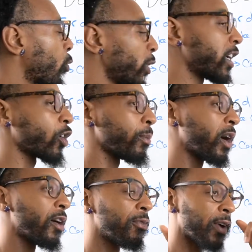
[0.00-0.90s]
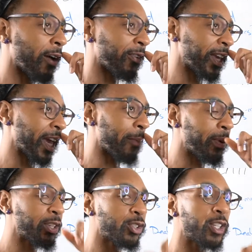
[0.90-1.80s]
week or month. I forget. I'm
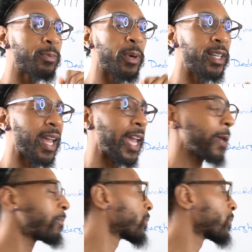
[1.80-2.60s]
pretty sure it's per day.